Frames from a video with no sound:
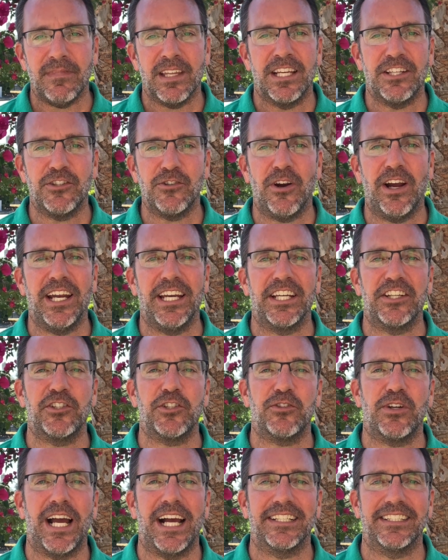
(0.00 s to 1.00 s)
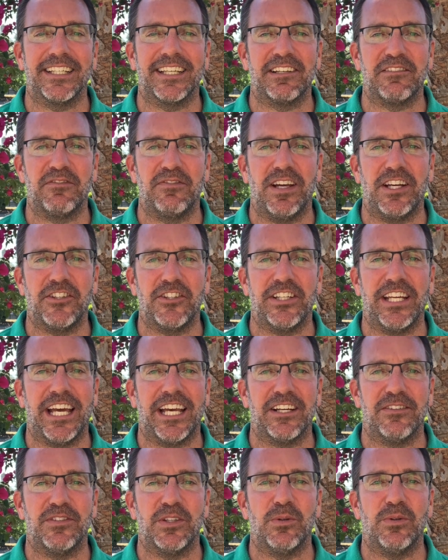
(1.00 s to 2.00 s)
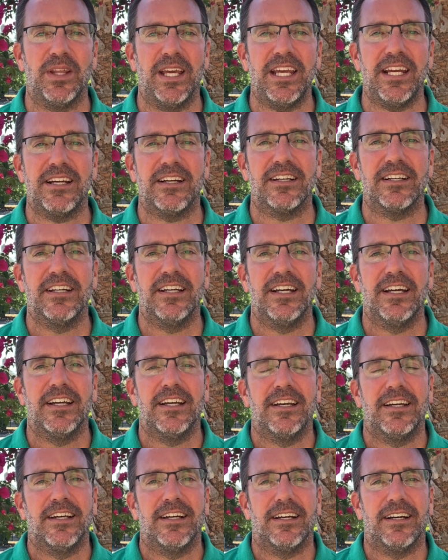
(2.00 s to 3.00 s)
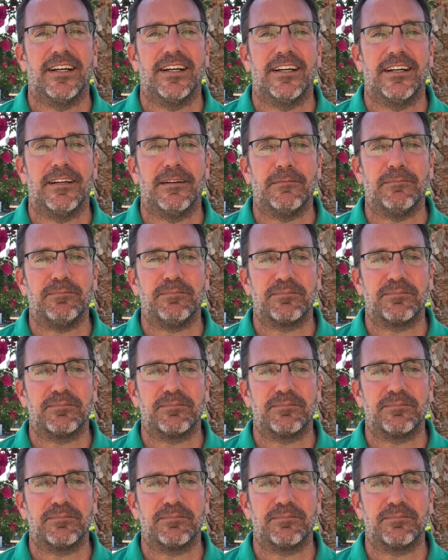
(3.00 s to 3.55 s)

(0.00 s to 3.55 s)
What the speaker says: and try and extract a confession out of you there. And